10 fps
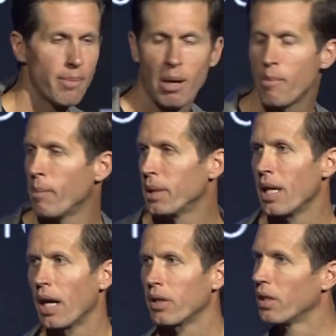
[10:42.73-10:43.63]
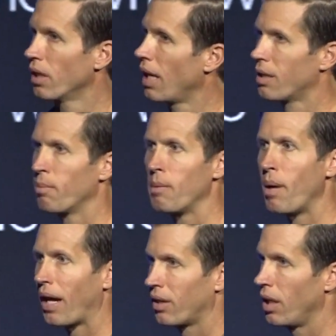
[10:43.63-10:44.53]
My mom and dad, they did that to me
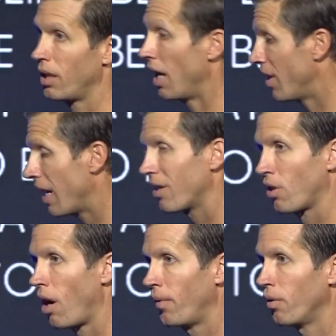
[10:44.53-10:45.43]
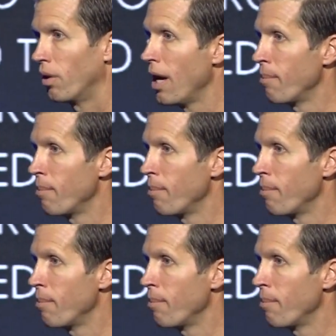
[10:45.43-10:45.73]
back then, and that is awful.